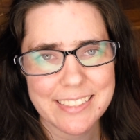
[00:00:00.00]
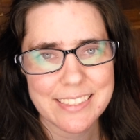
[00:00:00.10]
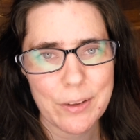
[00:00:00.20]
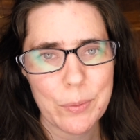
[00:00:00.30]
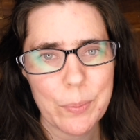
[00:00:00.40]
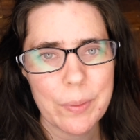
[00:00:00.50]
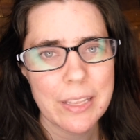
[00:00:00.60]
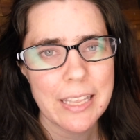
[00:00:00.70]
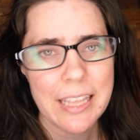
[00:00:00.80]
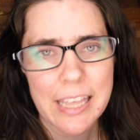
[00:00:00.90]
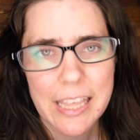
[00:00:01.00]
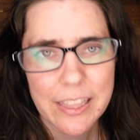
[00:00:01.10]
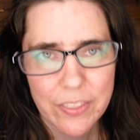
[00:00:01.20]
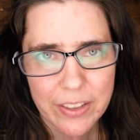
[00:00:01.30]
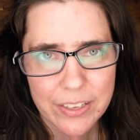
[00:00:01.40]
So
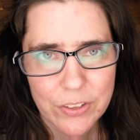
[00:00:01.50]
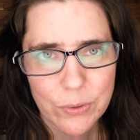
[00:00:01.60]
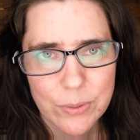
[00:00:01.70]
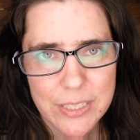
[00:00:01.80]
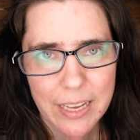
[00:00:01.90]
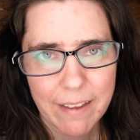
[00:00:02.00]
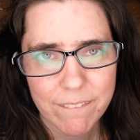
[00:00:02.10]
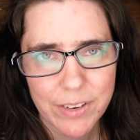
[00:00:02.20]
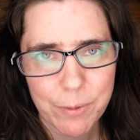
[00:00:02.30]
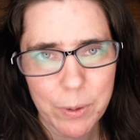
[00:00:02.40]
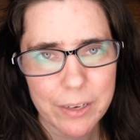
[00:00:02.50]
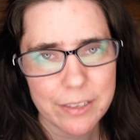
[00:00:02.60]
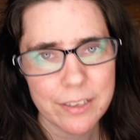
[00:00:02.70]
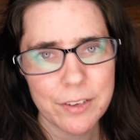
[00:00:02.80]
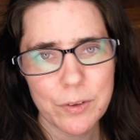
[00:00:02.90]
thank you to everyone